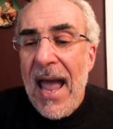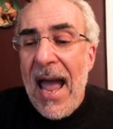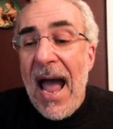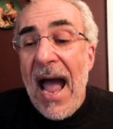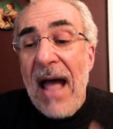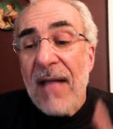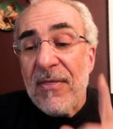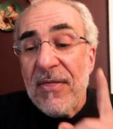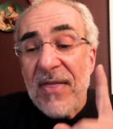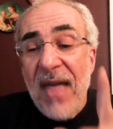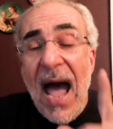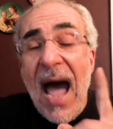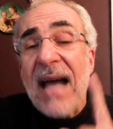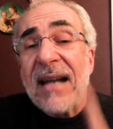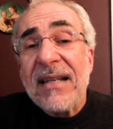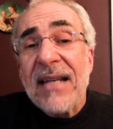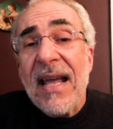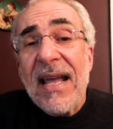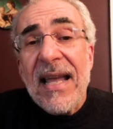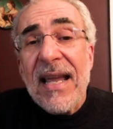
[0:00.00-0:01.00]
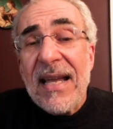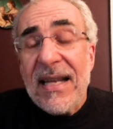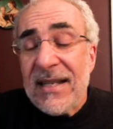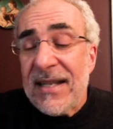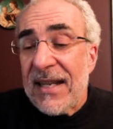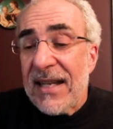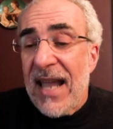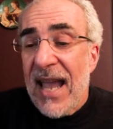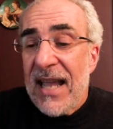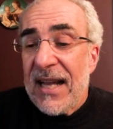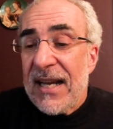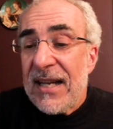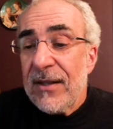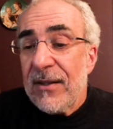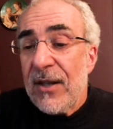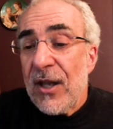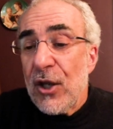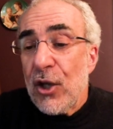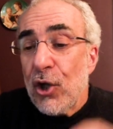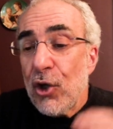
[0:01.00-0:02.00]
And that indicated
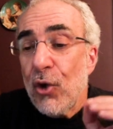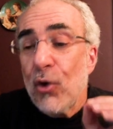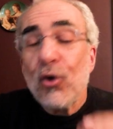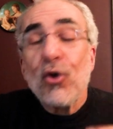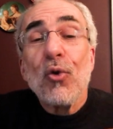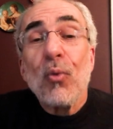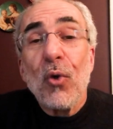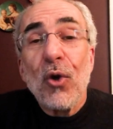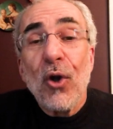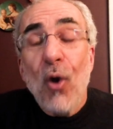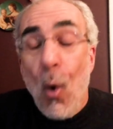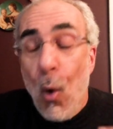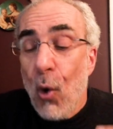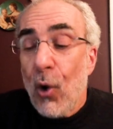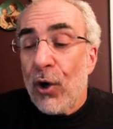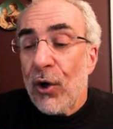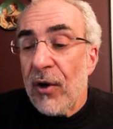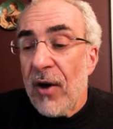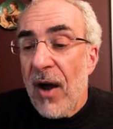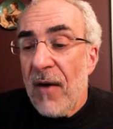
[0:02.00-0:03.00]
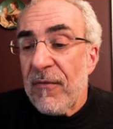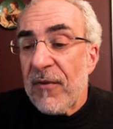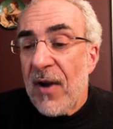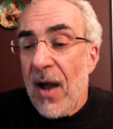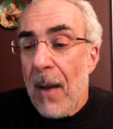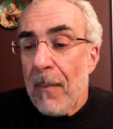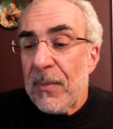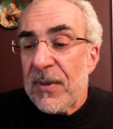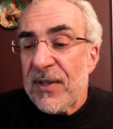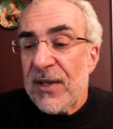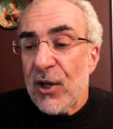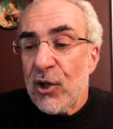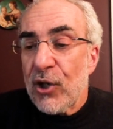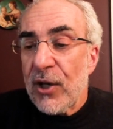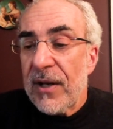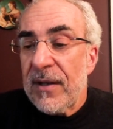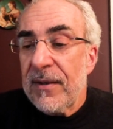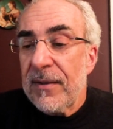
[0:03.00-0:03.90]
the usual order of composition.